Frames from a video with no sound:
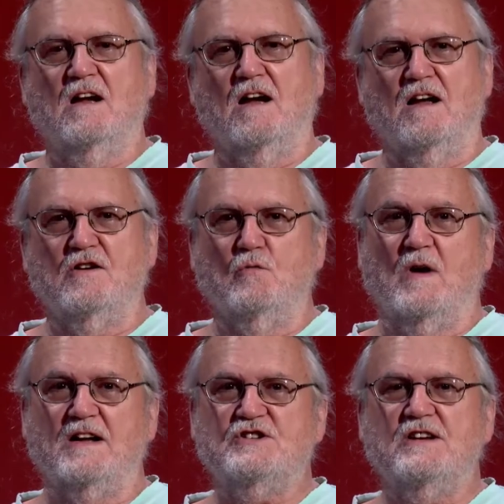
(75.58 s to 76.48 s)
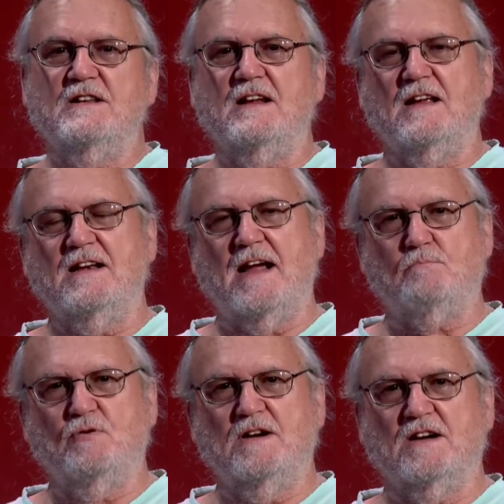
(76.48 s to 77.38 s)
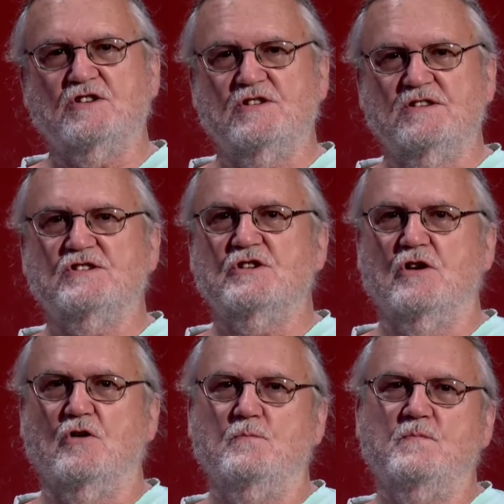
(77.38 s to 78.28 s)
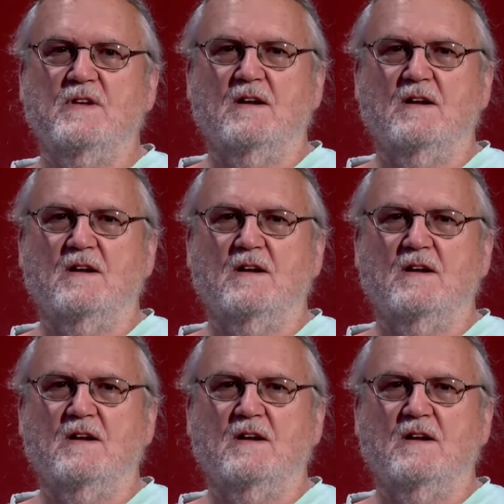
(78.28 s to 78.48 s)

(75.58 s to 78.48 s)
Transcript: You're watching the ADAPT Productions show.